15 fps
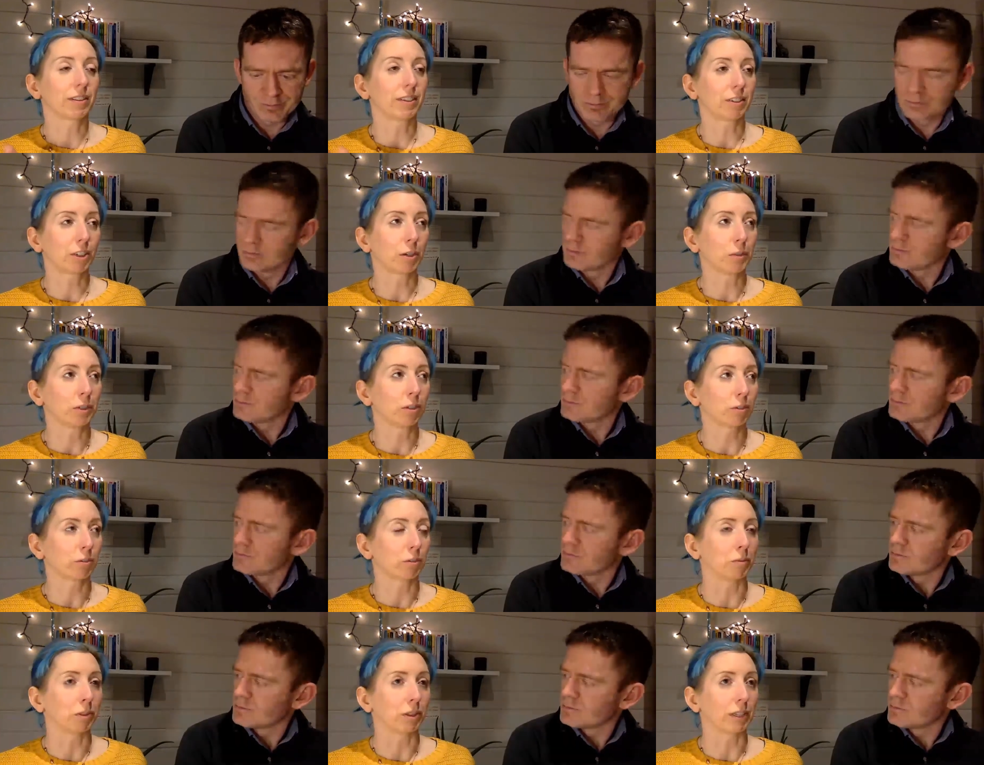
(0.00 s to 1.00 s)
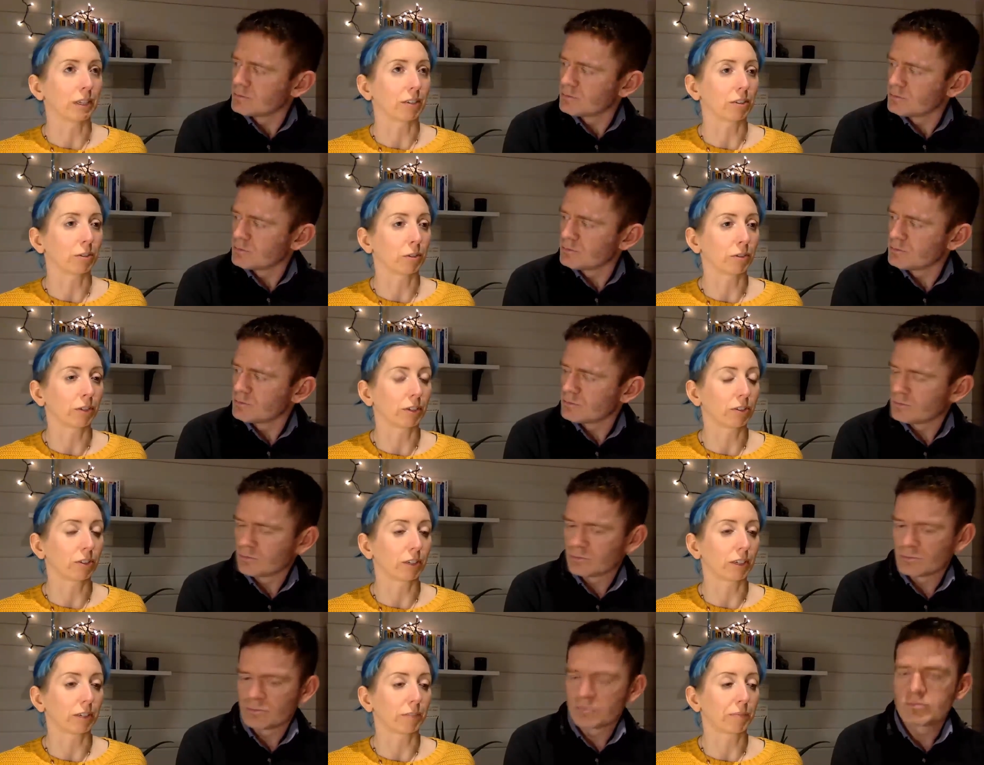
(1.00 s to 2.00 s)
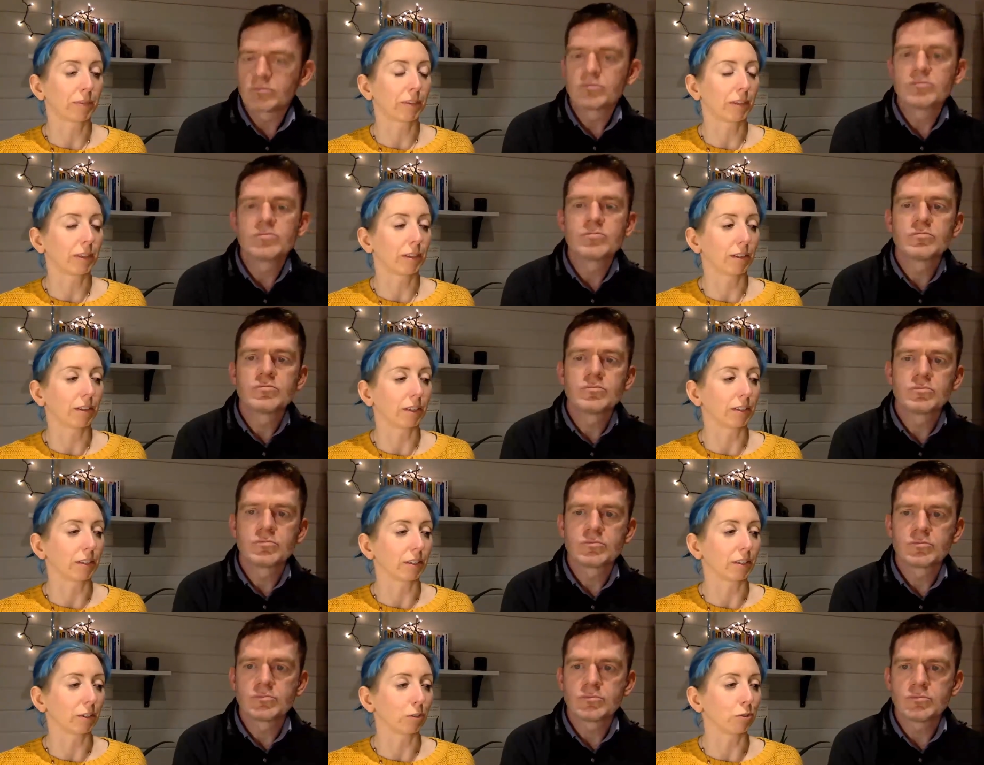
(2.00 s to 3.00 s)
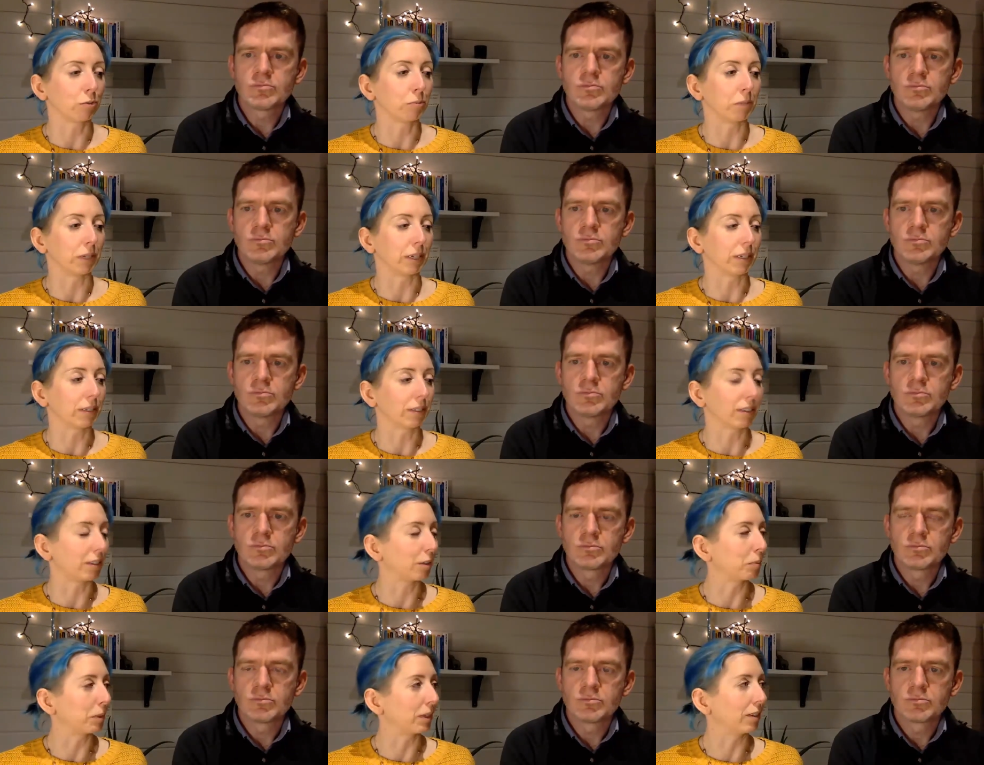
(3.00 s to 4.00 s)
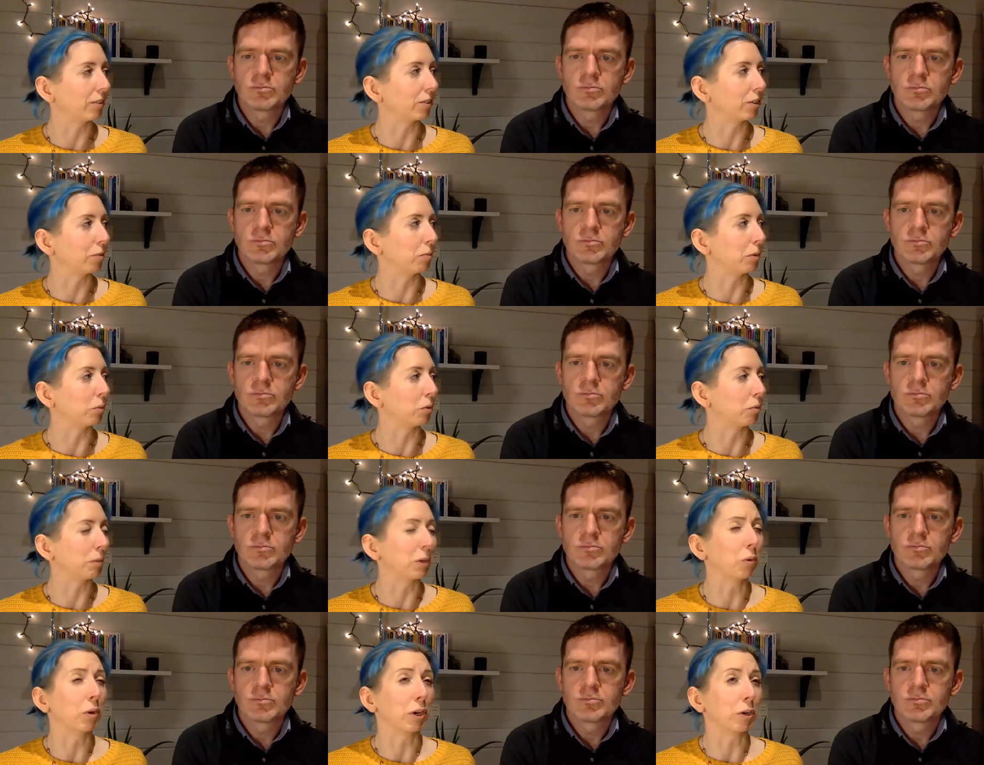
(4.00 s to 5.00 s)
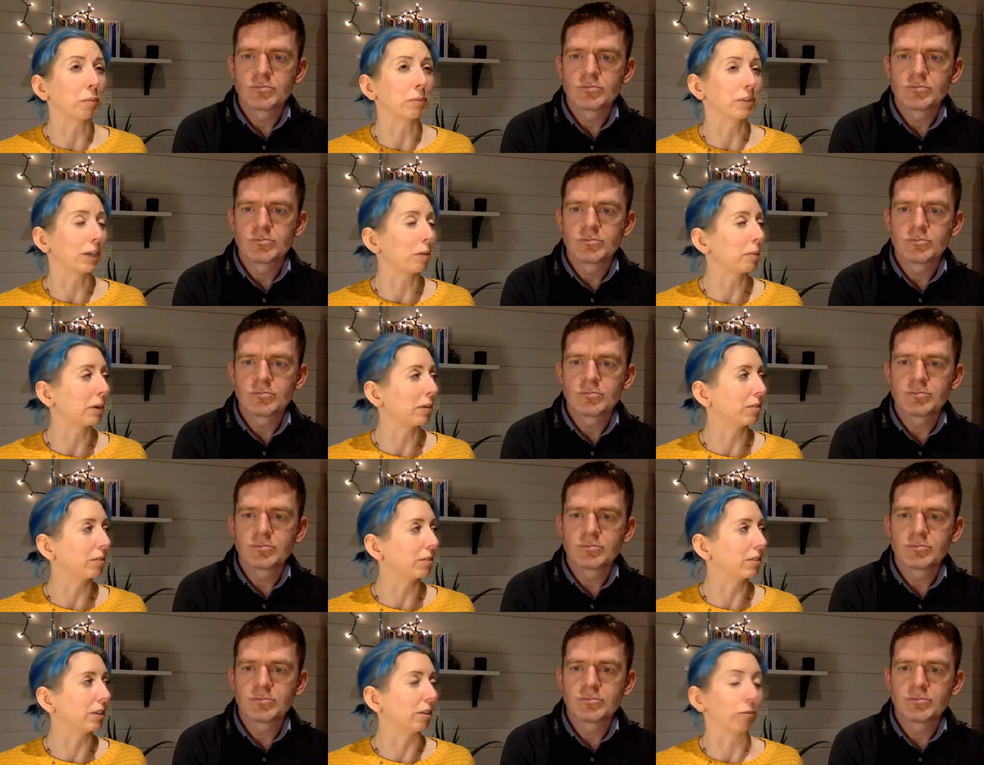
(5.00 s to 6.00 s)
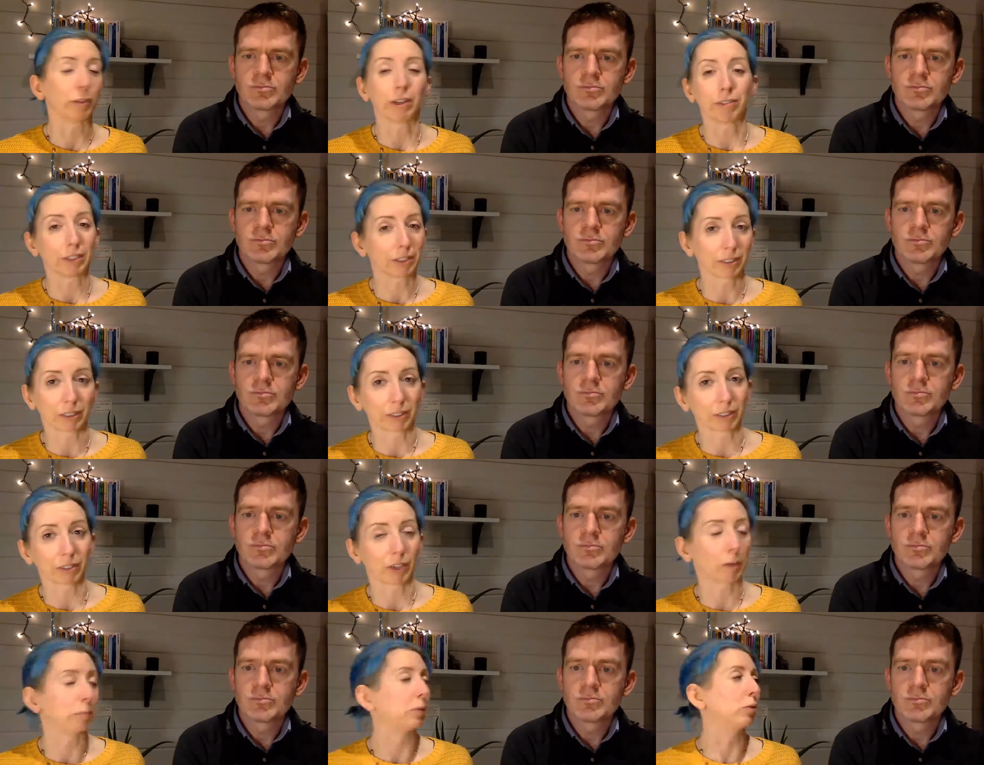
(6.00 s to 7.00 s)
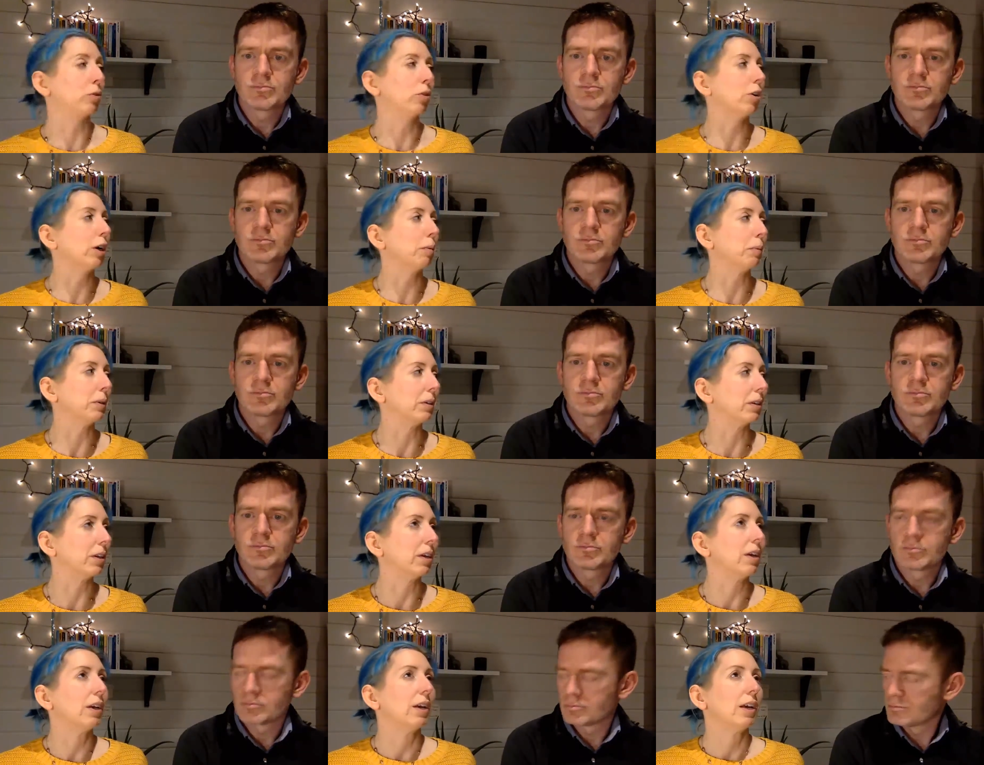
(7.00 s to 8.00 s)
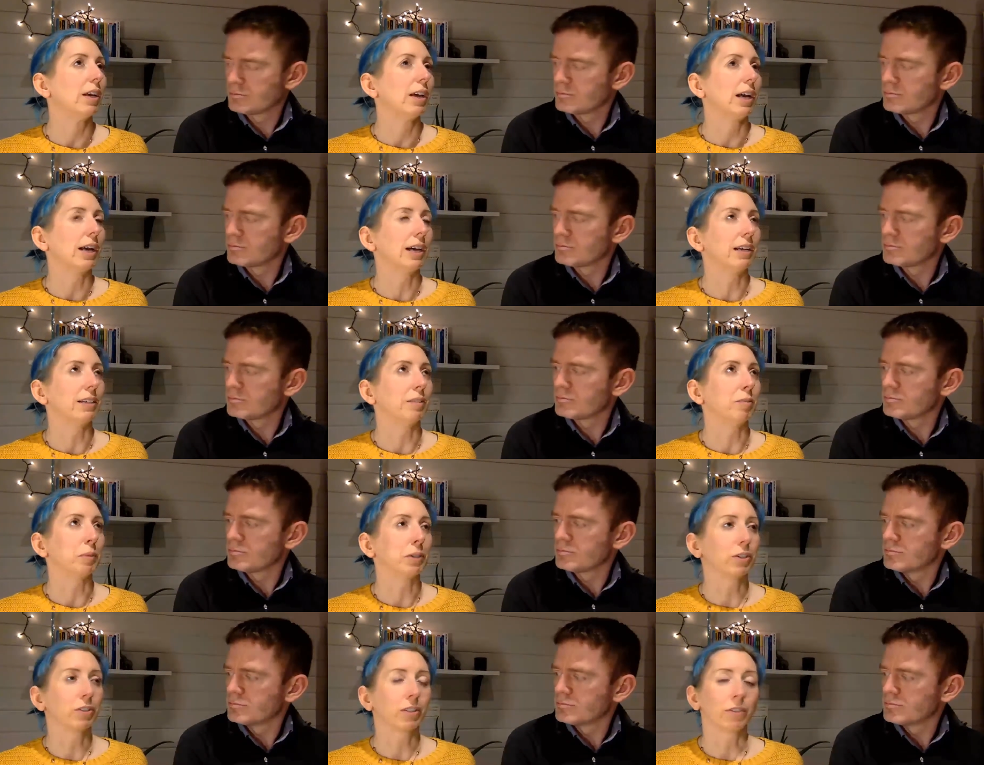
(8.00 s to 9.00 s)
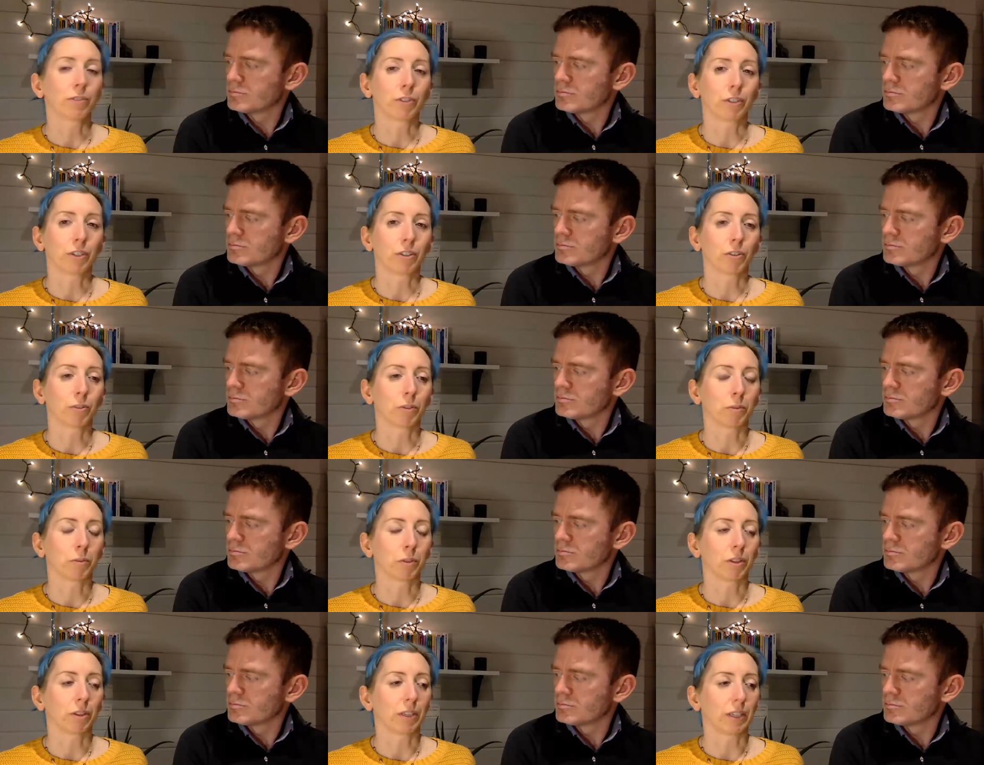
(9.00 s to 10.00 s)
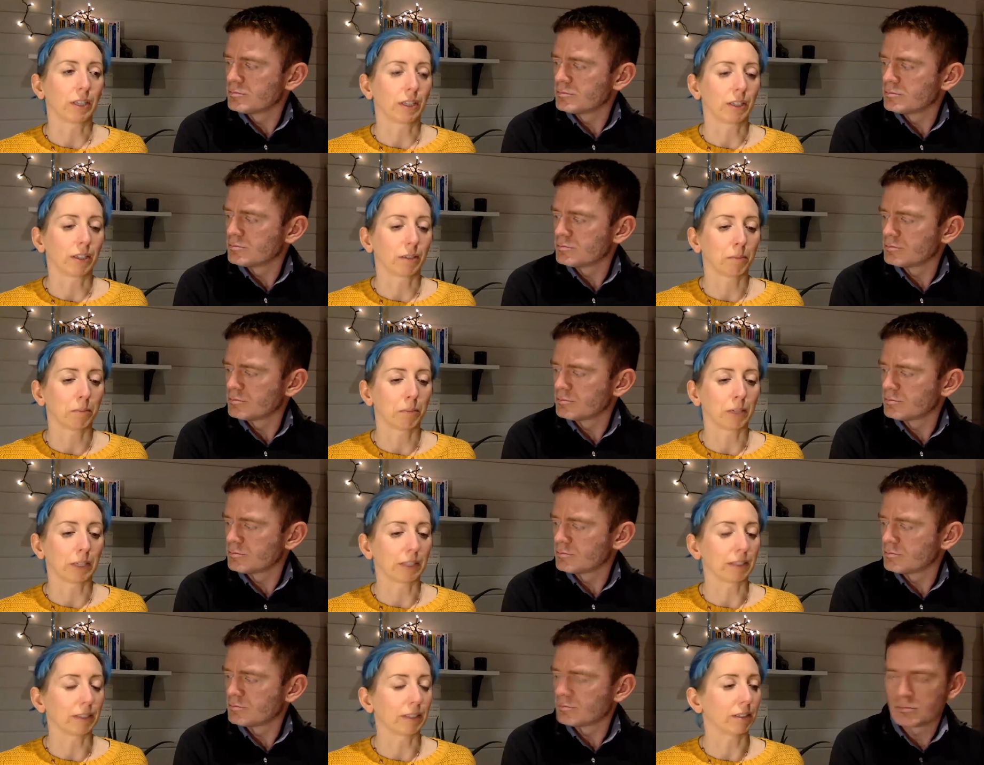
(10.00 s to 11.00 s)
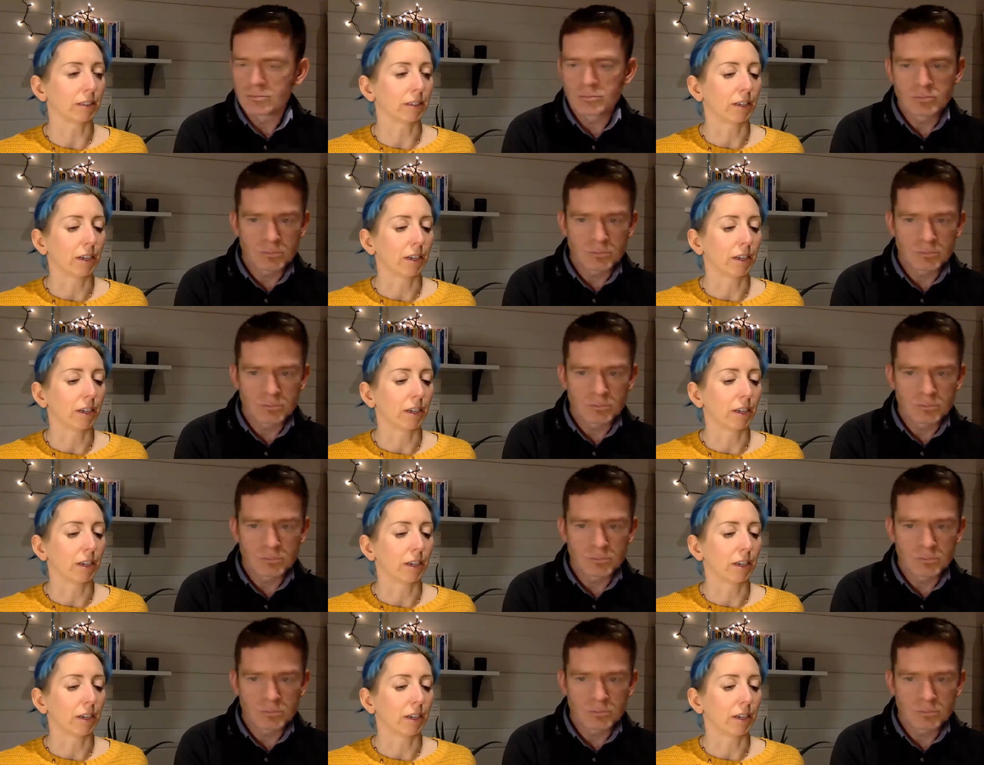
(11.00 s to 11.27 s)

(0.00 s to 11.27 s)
Speaker 1: did go into it with that. So I've actually, I've I think the old me a couple of years ago me would have been quite upset about you know various things that have happened or not happened and um, because I've gone into it with the mindset that,